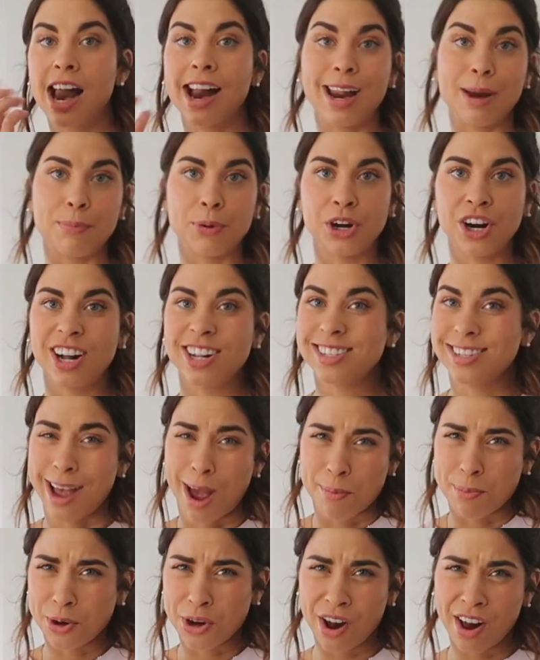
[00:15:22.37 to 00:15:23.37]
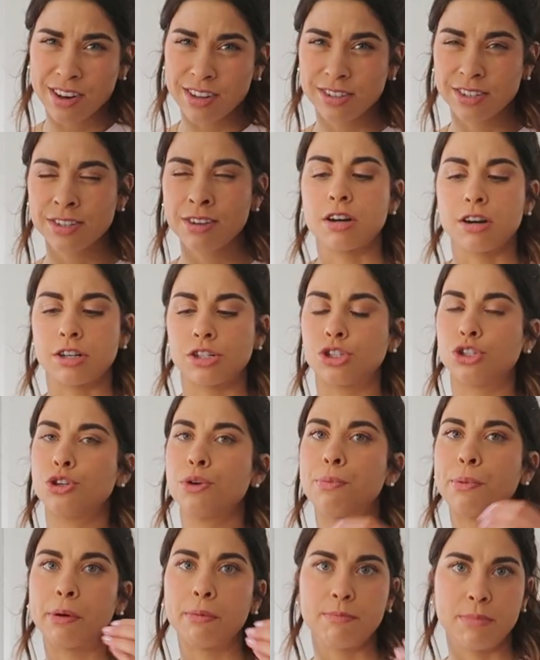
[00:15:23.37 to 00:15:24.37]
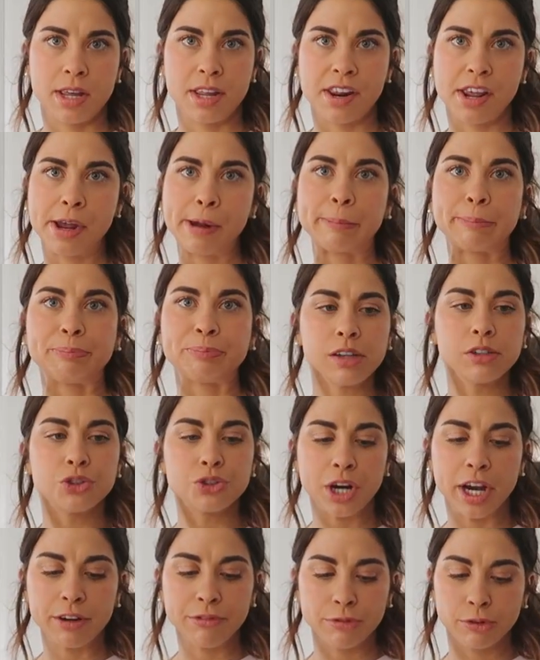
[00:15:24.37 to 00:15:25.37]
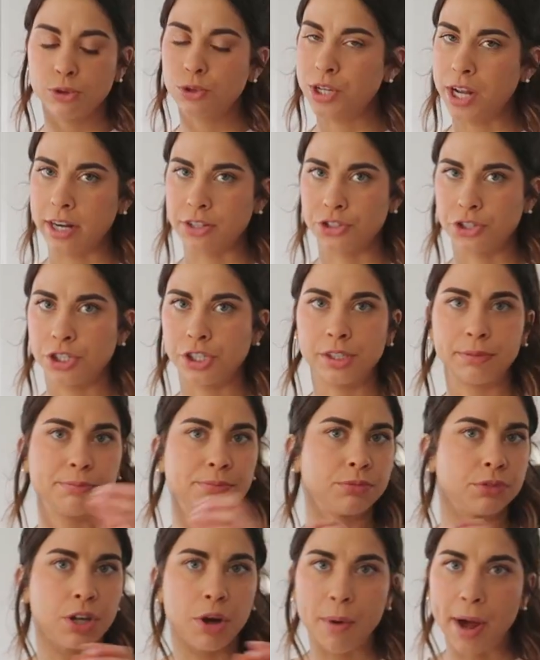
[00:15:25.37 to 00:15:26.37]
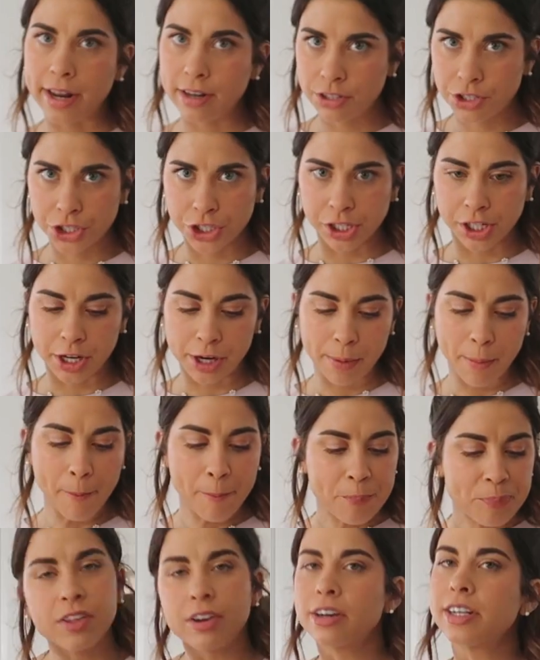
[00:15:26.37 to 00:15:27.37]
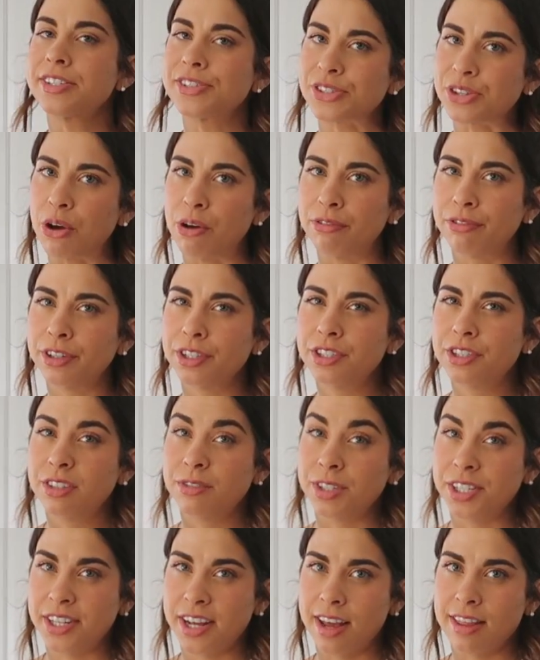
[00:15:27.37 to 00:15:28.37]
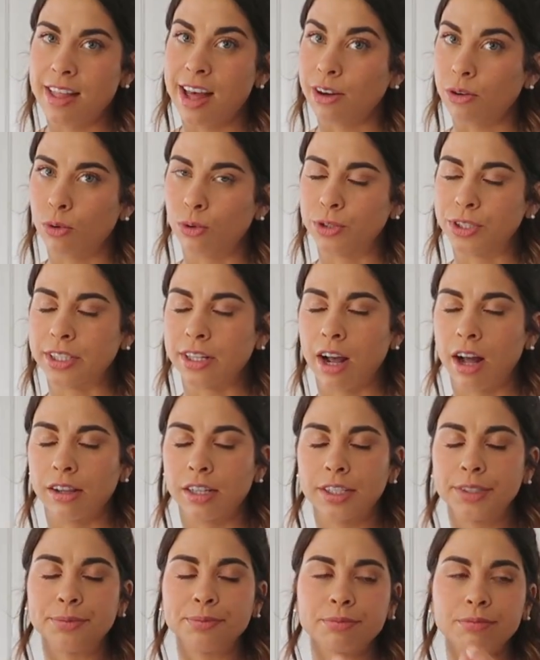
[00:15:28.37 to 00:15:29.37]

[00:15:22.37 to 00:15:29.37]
Apricots, they're super meaty, dried fruit texture, no added sugar. There is sulfur to retain that golden color.